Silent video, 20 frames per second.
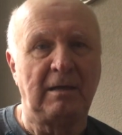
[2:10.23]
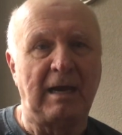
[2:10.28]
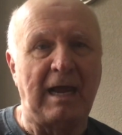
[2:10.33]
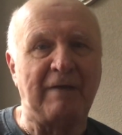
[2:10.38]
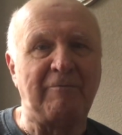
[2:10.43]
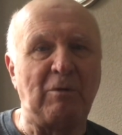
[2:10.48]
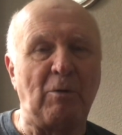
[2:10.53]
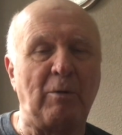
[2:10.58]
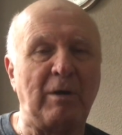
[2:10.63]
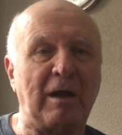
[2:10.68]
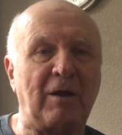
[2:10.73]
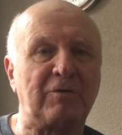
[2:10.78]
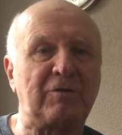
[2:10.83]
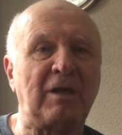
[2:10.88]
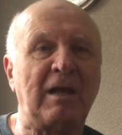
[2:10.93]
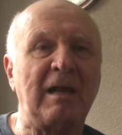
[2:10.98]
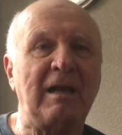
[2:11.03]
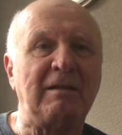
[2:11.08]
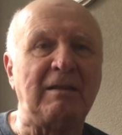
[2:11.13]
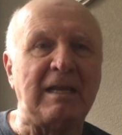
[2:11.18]
Everyone else,
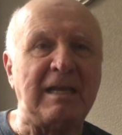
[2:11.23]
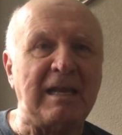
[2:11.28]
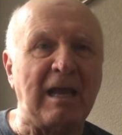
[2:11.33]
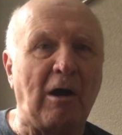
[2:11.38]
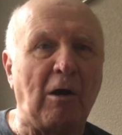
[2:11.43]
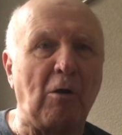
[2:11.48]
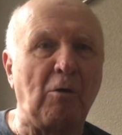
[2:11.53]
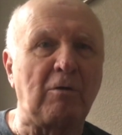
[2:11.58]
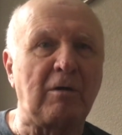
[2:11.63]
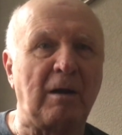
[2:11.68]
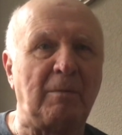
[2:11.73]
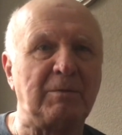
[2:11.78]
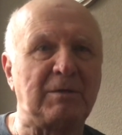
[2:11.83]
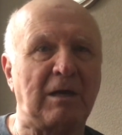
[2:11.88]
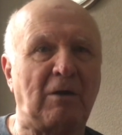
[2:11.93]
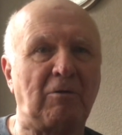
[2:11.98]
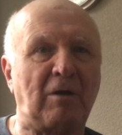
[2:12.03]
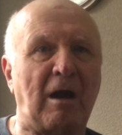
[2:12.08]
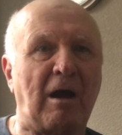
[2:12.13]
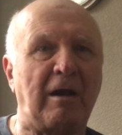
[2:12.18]
the yellow comes
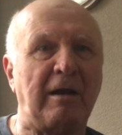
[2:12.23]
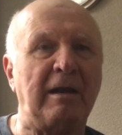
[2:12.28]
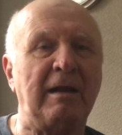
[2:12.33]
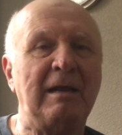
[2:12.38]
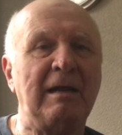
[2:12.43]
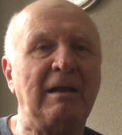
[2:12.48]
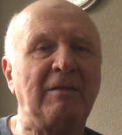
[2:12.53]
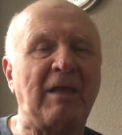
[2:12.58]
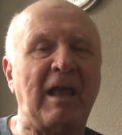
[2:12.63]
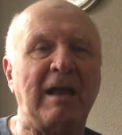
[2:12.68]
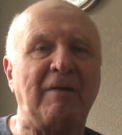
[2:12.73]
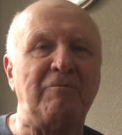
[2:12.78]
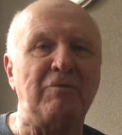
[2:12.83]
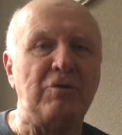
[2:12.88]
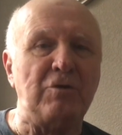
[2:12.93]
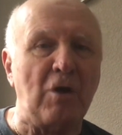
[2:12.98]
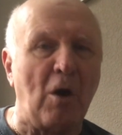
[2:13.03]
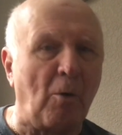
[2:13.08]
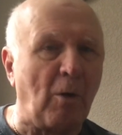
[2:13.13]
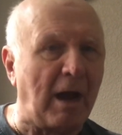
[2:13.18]
out hard. They have
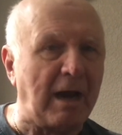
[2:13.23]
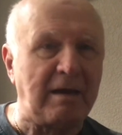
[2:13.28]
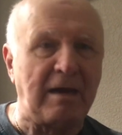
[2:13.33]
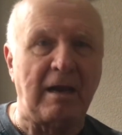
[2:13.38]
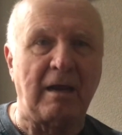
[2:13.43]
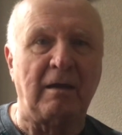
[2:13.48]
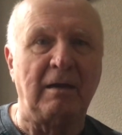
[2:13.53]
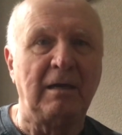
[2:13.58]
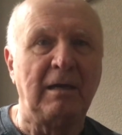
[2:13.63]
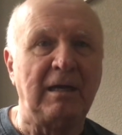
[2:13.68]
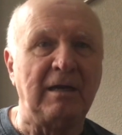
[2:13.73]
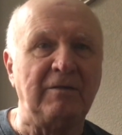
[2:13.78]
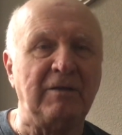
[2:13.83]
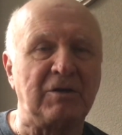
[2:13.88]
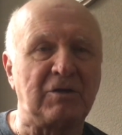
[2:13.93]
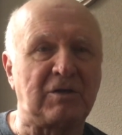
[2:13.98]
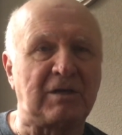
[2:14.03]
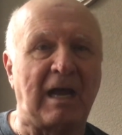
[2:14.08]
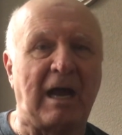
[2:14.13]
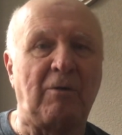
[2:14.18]
no idea in
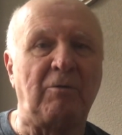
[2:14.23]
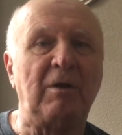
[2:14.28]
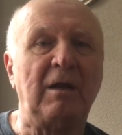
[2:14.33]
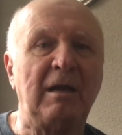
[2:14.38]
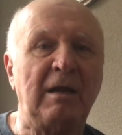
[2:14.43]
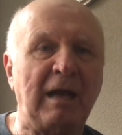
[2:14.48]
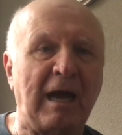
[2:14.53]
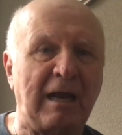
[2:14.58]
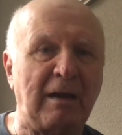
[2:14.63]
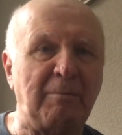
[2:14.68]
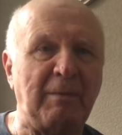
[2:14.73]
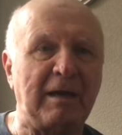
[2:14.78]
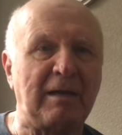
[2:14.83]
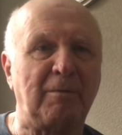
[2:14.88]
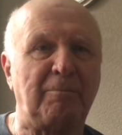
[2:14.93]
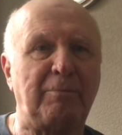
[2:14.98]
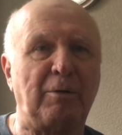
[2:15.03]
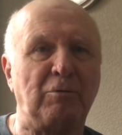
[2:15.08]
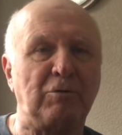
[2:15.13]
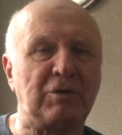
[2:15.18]
this town how to make
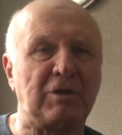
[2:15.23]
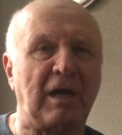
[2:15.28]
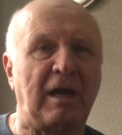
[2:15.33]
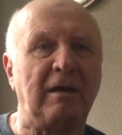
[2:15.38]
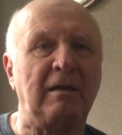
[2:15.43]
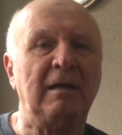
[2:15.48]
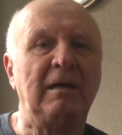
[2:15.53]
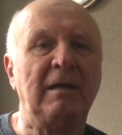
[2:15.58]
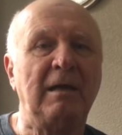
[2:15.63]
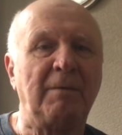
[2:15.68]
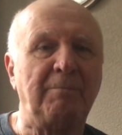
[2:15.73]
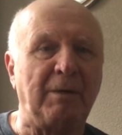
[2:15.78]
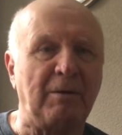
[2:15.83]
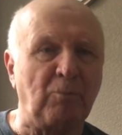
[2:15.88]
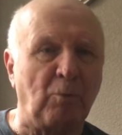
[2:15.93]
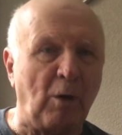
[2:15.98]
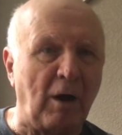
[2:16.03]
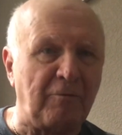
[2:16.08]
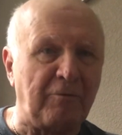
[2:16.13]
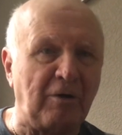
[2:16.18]
a poached egg. But
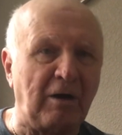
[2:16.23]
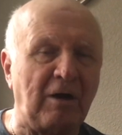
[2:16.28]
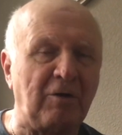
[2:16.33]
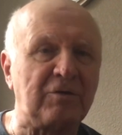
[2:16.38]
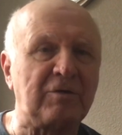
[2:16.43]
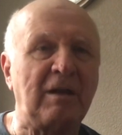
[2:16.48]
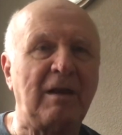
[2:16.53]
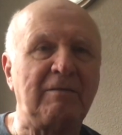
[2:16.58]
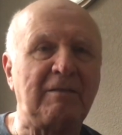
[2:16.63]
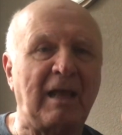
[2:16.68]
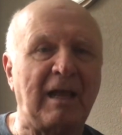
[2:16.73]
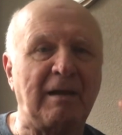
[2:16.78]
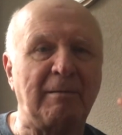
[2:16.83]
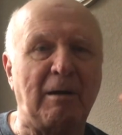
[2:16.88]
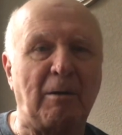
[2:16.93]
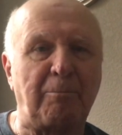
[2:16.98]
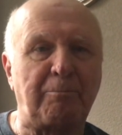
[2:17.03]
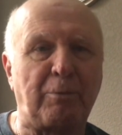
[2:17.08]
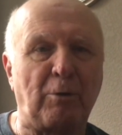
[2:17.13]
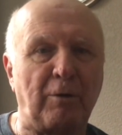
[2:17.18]
Waffle House, they come
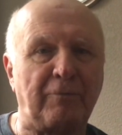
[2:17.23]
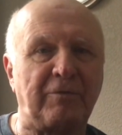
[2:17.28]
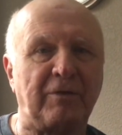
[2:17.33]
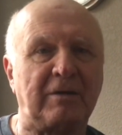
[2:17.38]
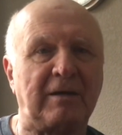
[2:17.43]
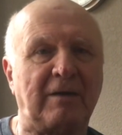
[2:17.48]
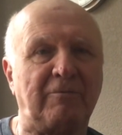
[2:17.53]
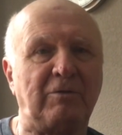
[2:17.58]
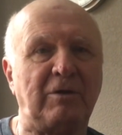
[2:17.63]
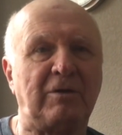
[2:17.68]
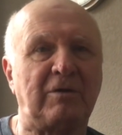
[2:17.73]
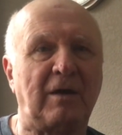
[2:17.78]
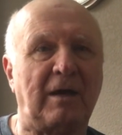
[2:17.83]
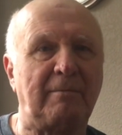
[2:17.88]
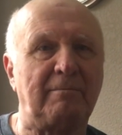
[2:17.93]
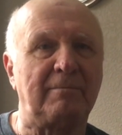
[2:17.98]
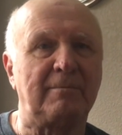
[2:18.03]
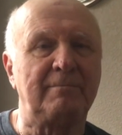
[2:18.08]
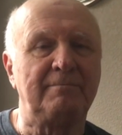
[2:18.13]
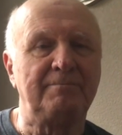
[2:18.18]
out perfect every time.